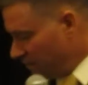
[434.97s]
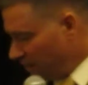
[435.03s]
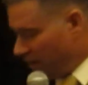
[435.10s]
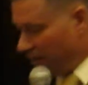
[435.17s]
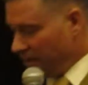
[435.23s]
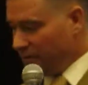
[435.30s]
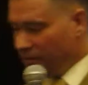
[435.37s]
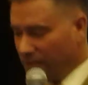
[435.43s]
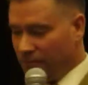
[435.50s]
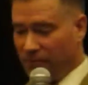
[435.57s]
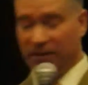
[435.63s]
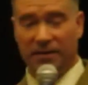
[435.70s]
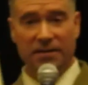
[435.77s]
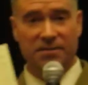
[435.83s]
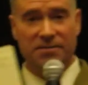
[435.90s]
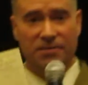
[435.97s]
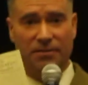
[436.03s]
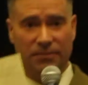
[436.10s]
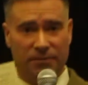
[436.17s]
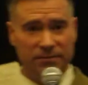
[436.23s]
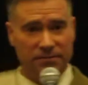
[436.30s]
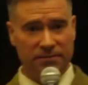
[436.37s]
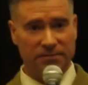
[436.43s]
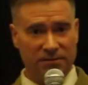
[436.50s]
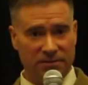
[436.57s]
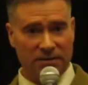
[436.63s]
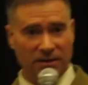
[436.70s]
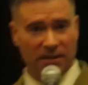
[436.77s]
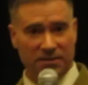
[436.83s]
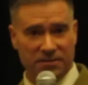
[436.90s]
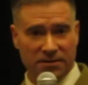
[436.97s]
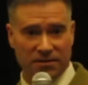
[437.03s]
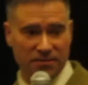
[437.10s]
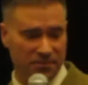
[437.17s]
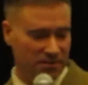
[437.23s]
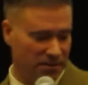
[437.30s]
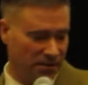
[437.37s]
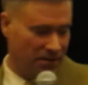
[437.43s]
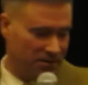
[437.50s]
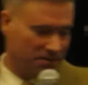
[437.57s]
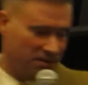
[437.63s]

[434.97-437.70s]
And you can read this too. It's the Constitution of the United